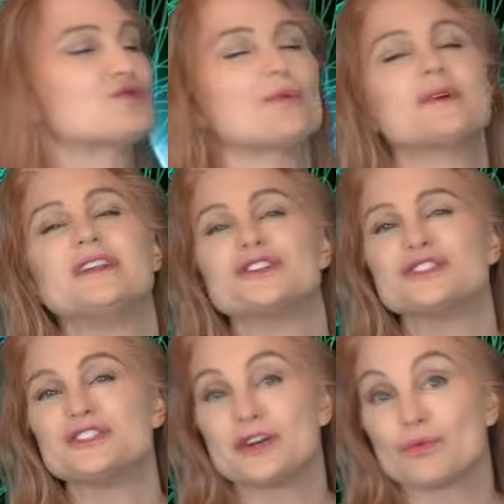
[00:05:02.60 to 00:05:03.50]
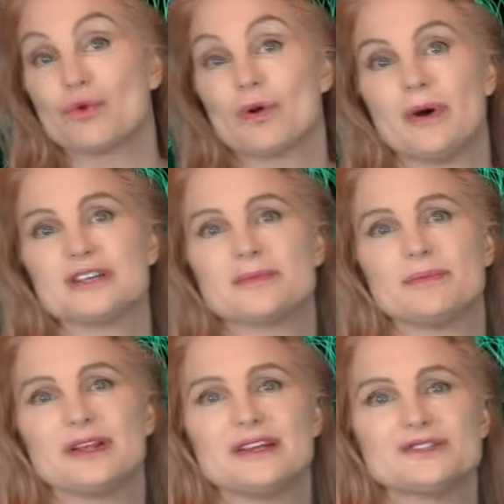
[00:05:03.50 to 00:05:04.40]
storm conditions and aurora
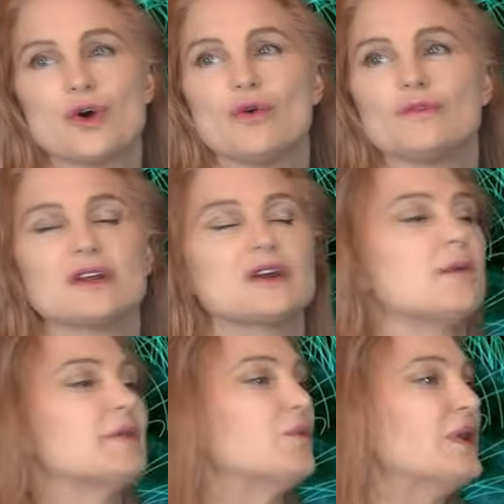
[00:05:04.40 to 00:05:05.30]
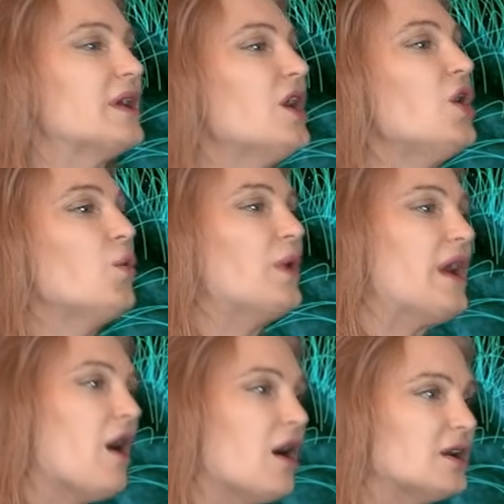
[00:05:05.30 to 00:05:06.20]
possibilities over the coming week, we
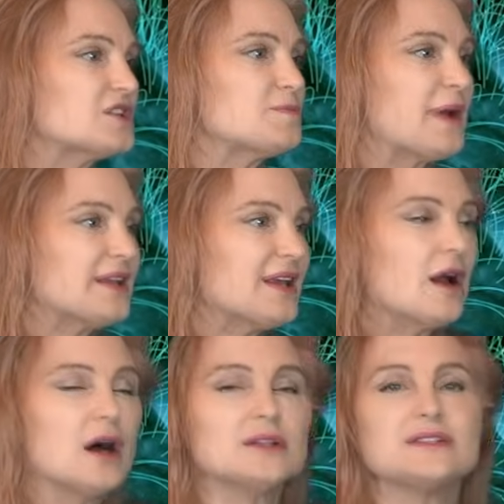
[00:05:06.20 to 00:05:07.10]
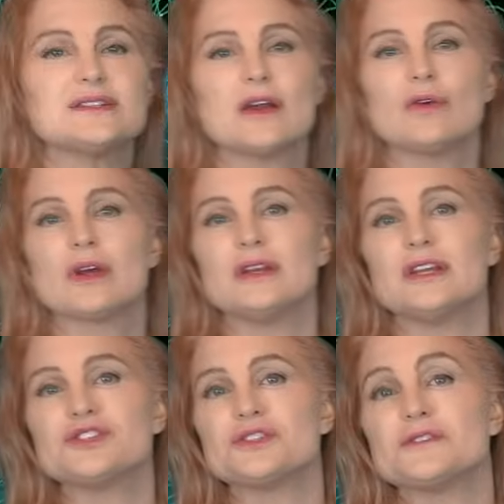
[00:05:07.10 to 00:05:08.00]
are expecting unsettled
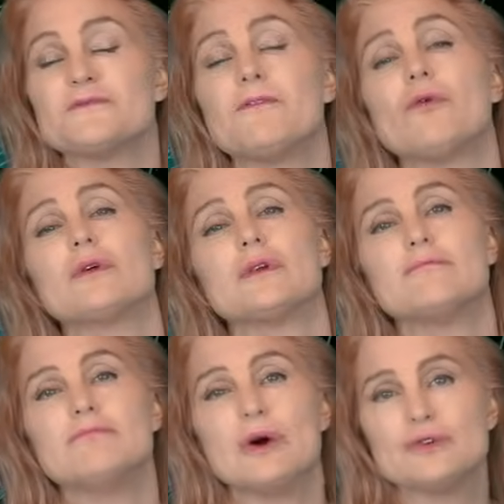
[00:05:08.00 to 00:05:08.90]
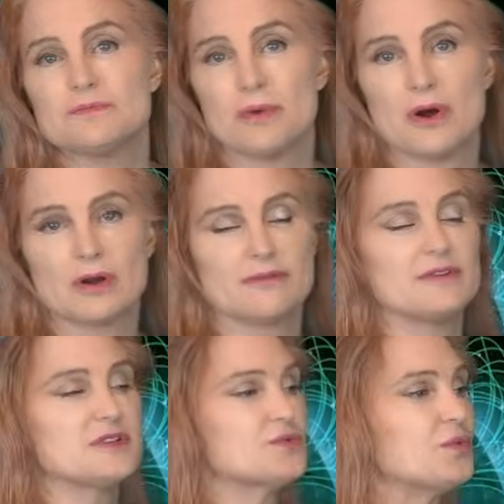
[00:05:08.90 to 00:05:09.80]
conditions for the most part of
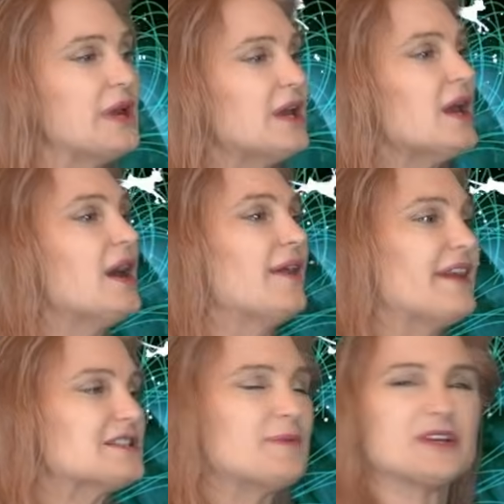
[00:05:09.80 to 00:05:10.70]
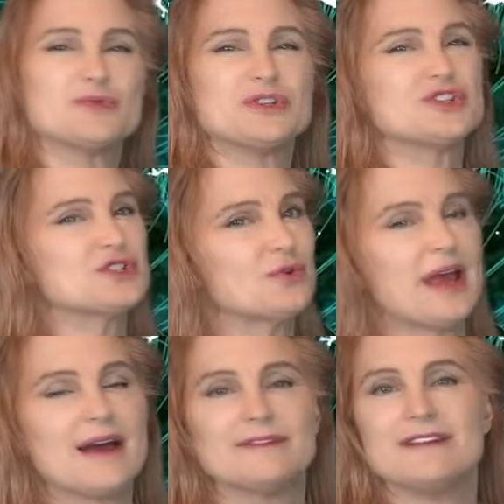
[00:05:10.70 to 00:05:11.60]
this week, and that's because we just don't
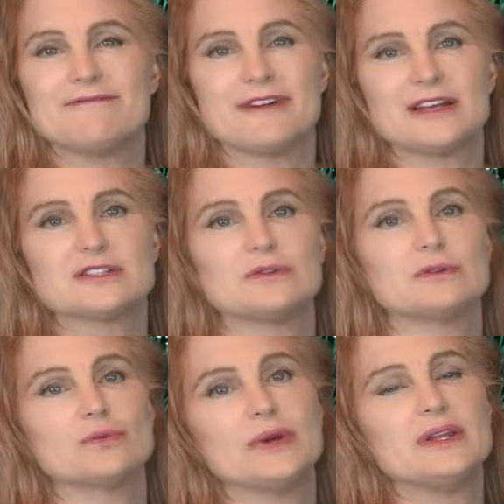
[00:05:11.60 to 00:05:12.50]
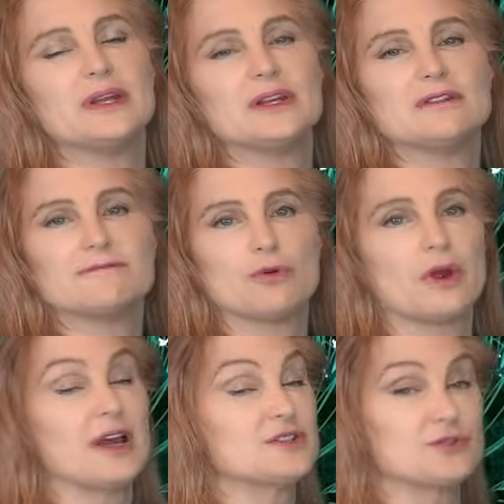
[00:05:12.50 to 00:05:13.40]
have any fast solar wind in the
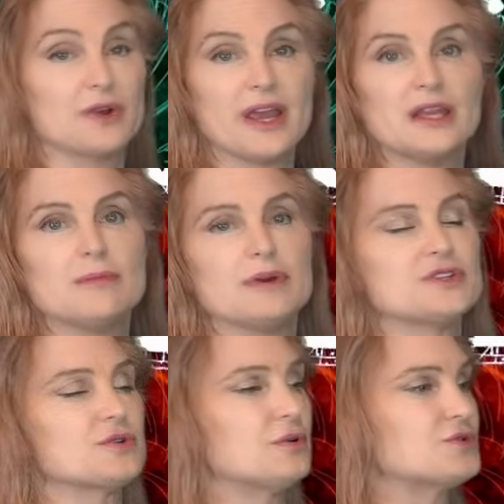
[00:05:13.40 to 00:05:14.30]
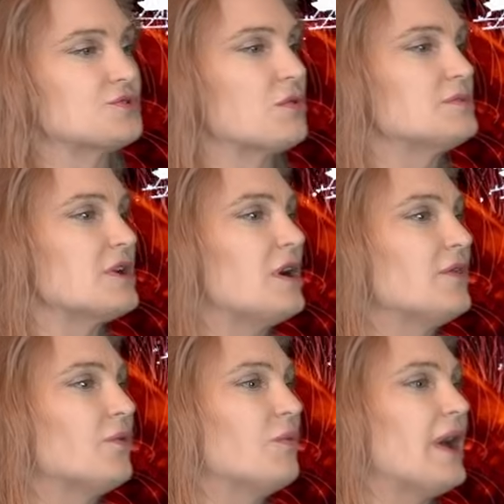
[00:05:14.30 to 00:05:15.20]
forecast or any big solar storms on
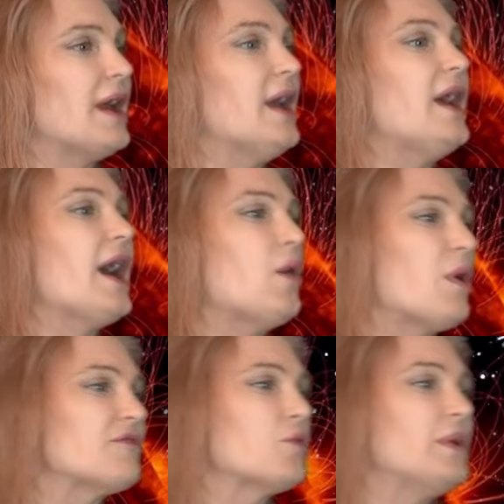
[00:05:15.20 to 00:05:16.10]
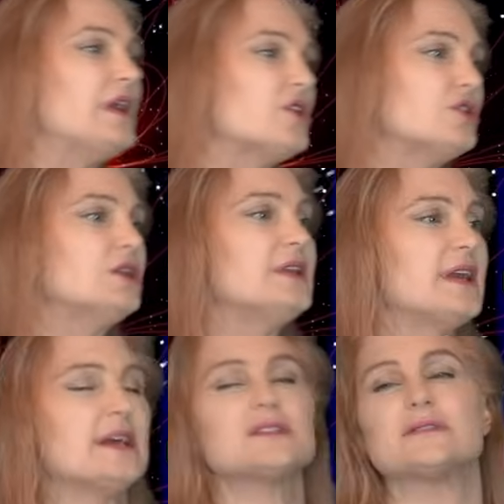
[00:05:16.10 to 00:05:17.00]
the way. However, we could
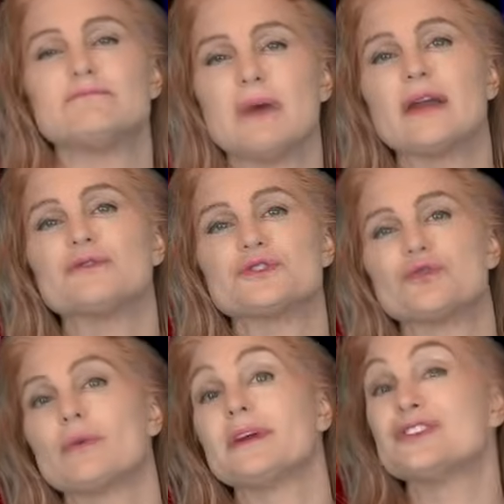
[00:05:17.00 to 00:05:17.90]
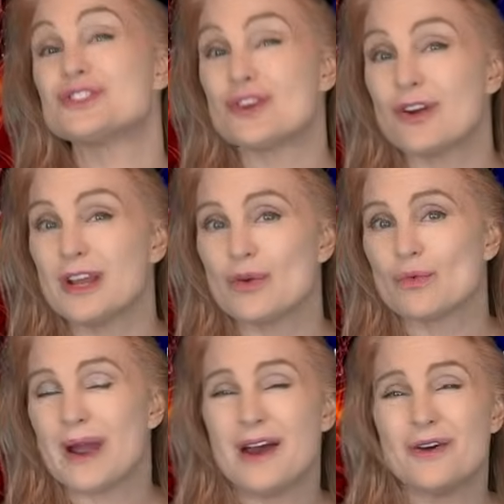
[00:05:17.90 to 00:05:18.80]
get some minor storming starting
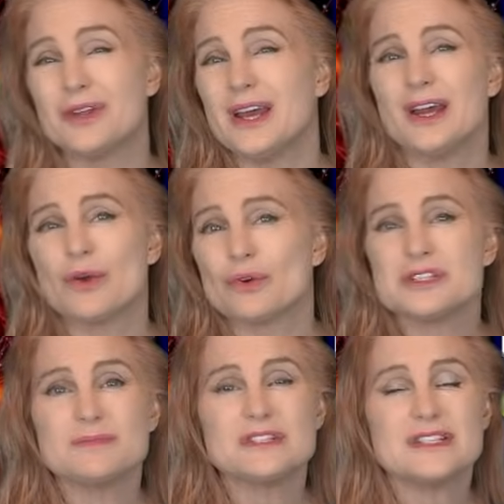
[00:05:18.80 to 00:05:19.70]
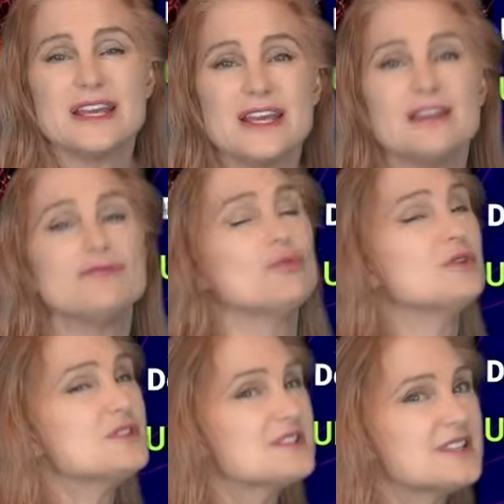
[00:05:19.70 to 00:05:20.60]
around Christmas Eve,
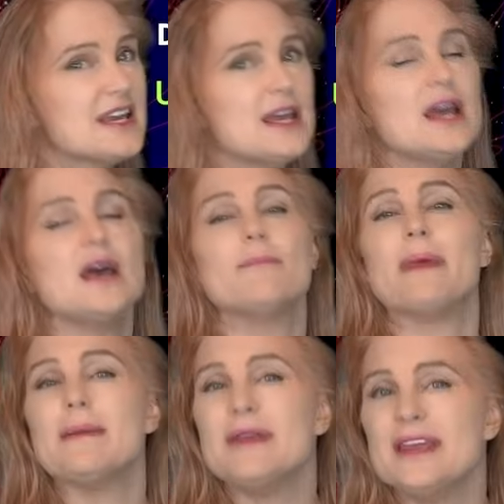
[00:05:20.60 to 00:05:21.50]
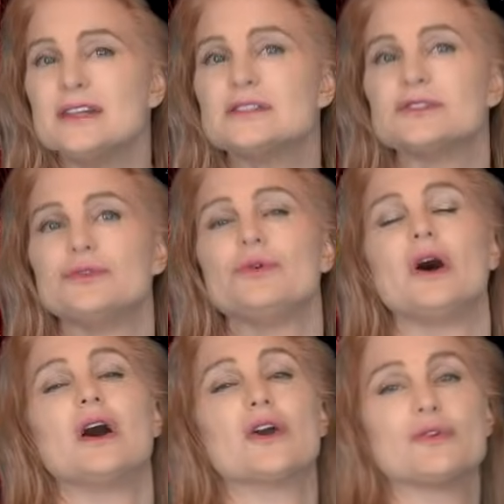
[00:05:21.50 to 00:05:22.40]
we'll see, maybe into
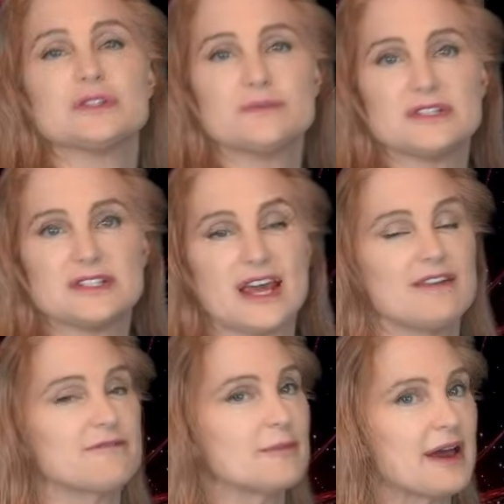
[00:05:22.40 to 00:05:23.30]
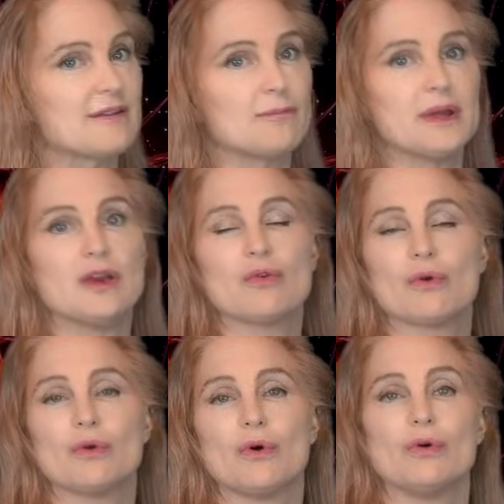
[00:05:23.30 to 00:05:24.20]
Christmas Day from that big
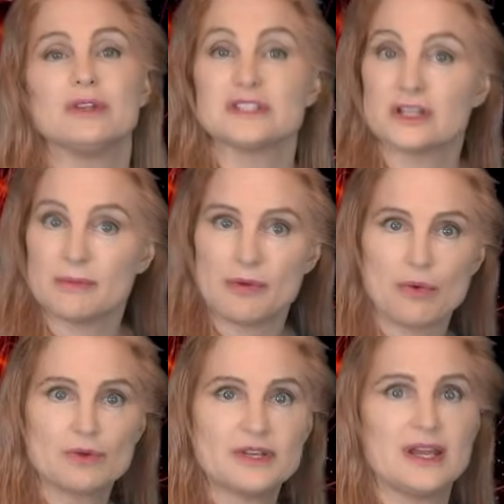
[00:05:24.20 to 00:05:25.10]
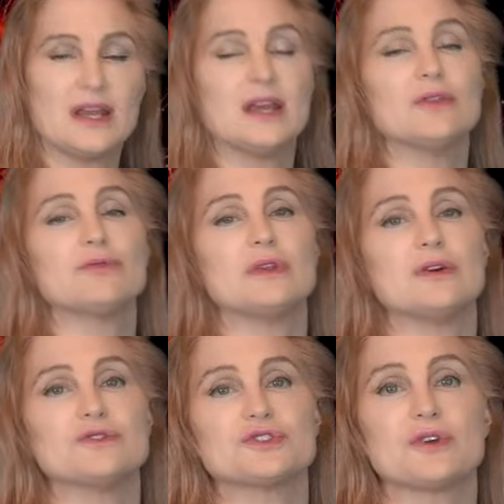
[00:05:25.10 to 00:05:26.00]
coronal hole that's going to be rotating in through the
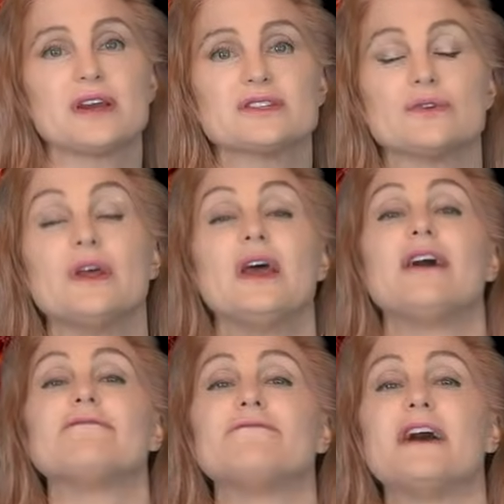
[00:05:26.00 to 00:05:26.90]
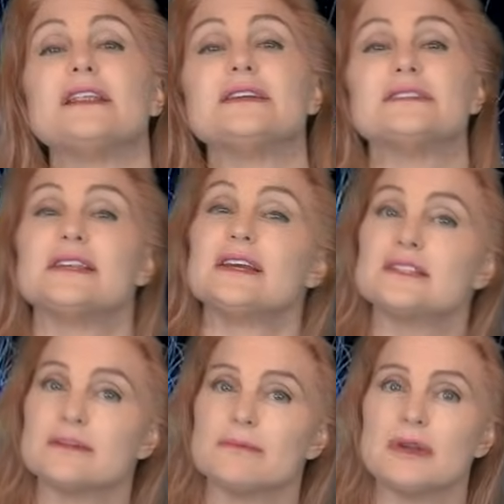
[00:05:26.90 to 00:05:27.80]
Earth strike zone and finally sending
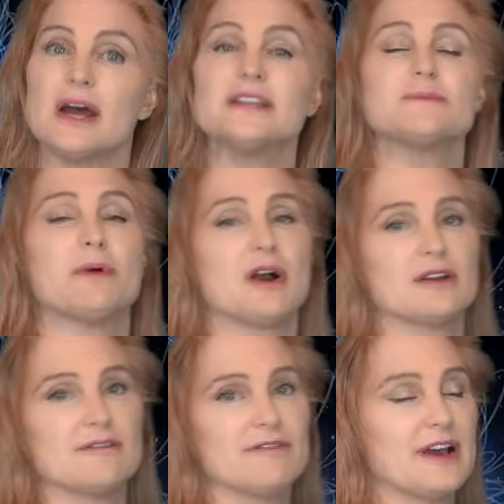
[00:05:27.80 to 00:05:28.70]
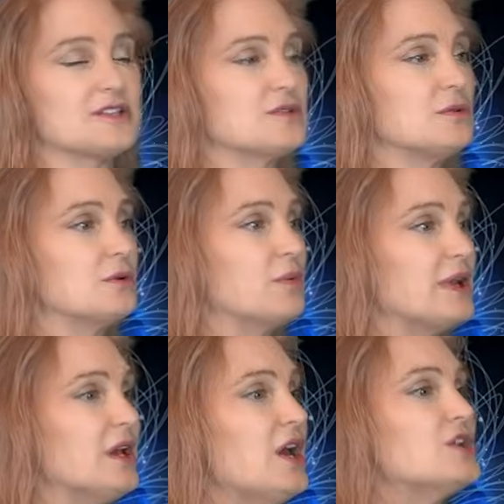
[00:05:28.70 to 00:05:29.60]
us some nice pocket of fast solar
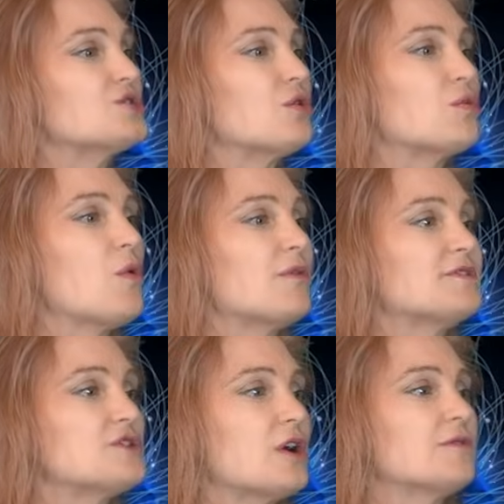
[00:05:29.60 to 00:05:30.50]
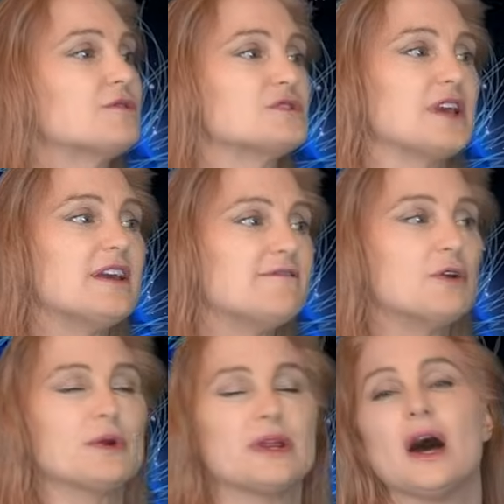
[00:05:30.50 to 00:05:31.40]
wind. So aurora photographers, if
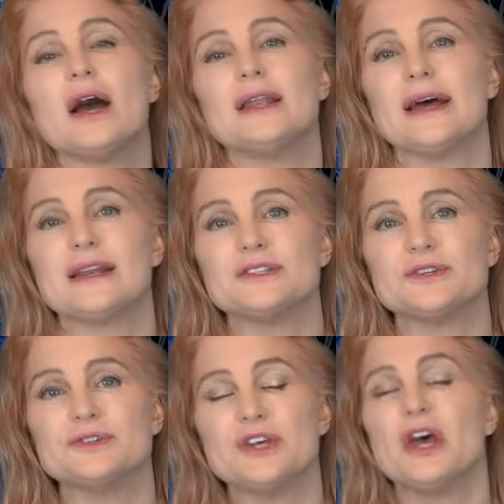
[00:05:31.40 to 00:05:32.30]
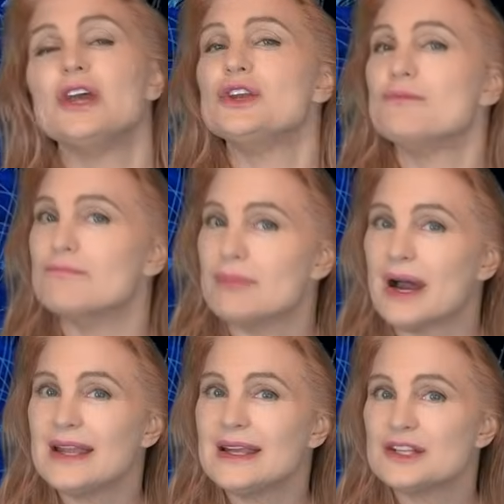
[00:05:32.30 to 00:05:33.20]
you're at high latitudes, you
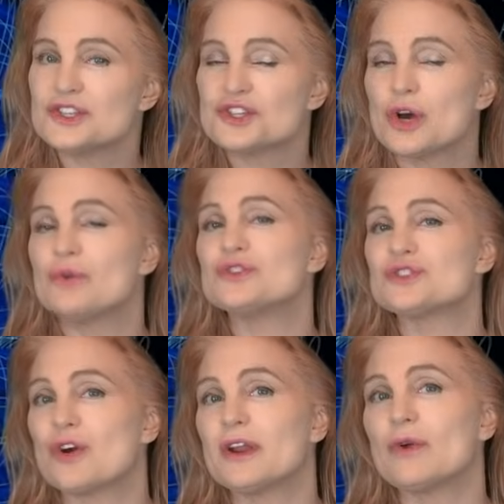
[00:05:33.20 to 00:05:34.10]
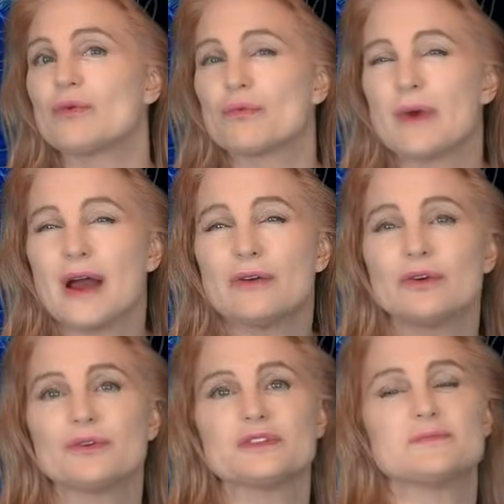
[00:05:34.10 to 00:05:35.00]
might get a show starting around
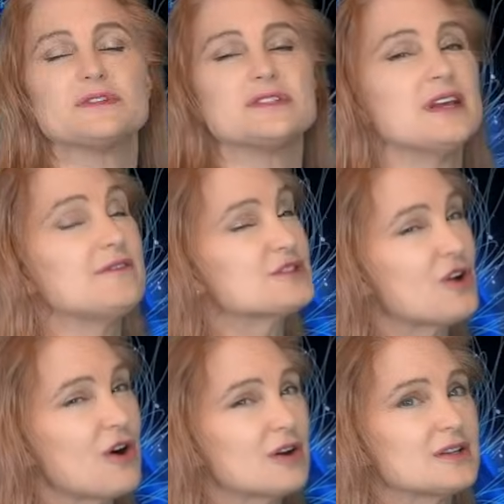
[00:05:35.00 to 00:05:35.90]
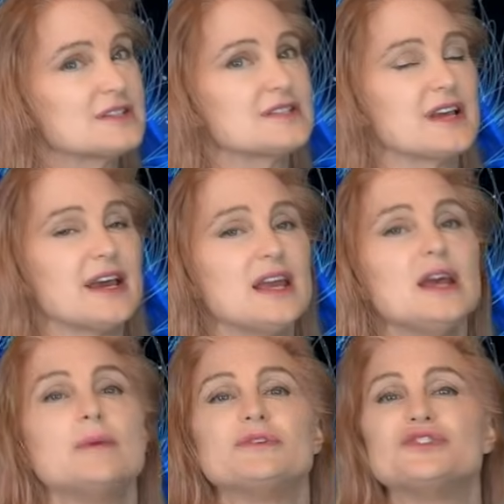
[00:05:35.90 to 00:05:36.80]
Christmas Eve. It's hard to say,
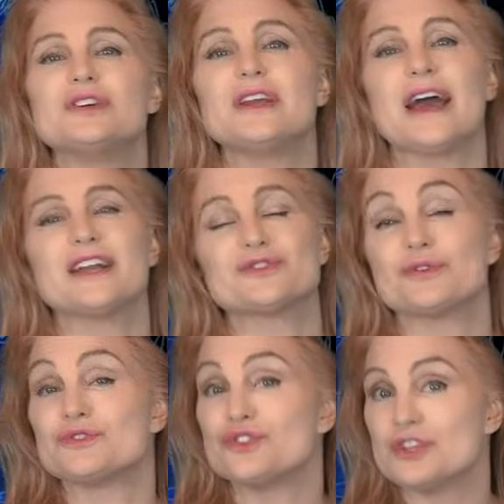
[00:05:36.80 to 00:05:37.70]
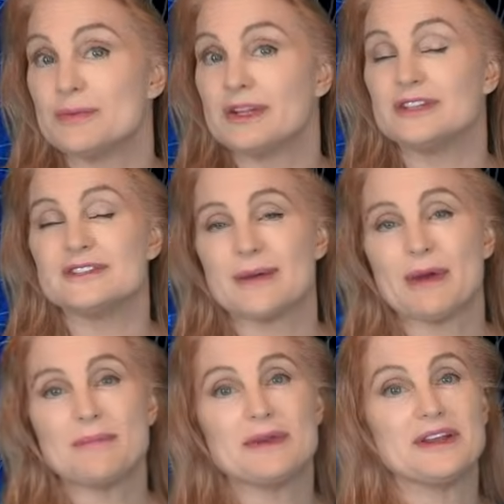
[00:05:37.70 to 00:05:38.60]
but you could catch those geminids. That
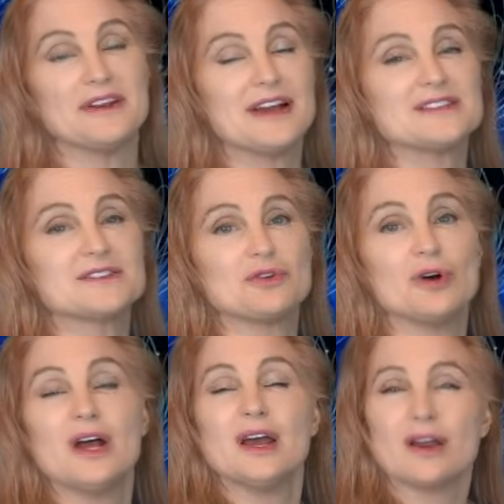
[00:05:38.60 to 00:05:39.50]
might be a nice little